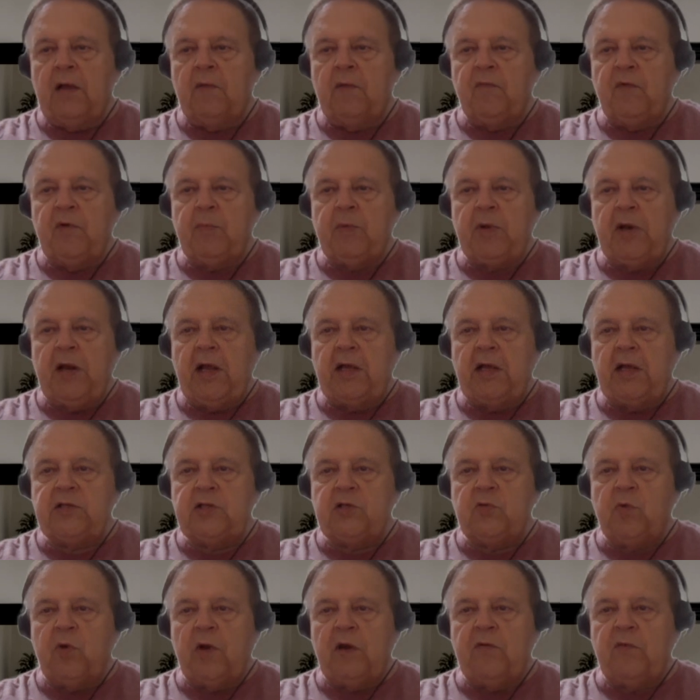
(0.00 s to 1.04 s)
Fibonacci
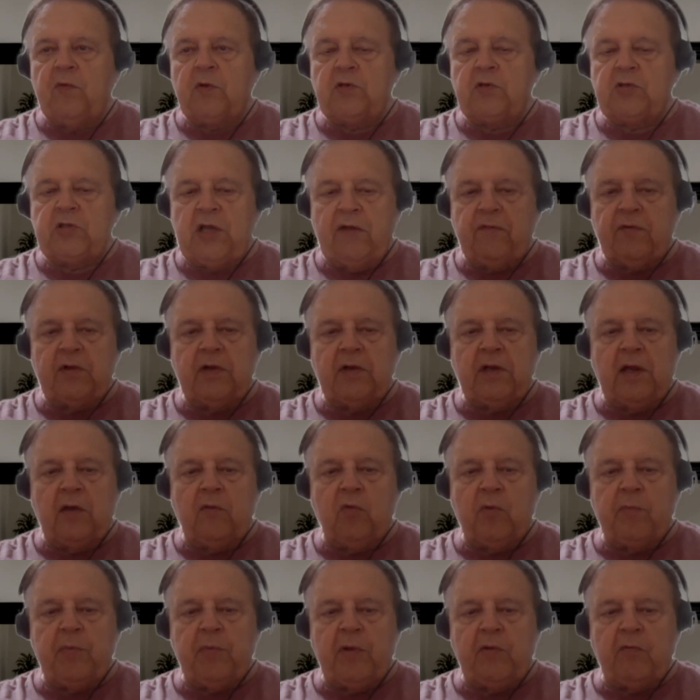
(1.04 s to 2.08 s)
twenty-four seven, and we'll
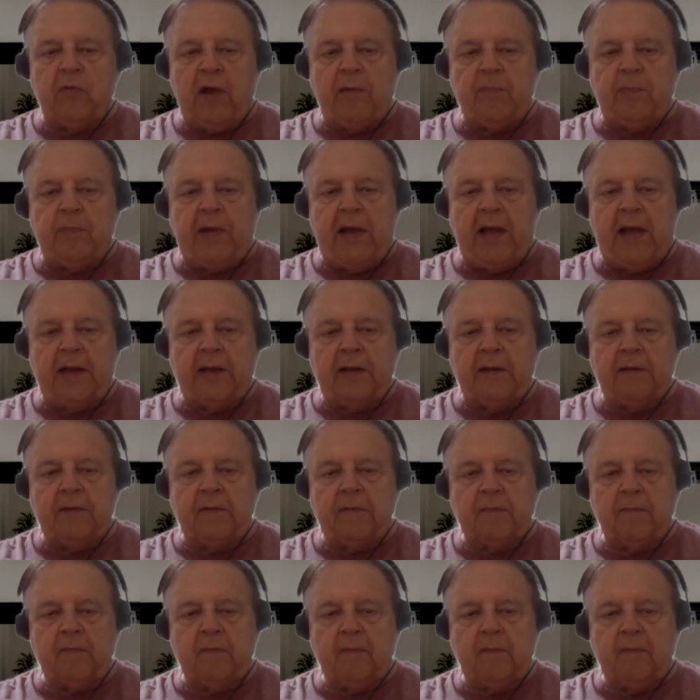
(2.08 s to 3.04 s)
be right back.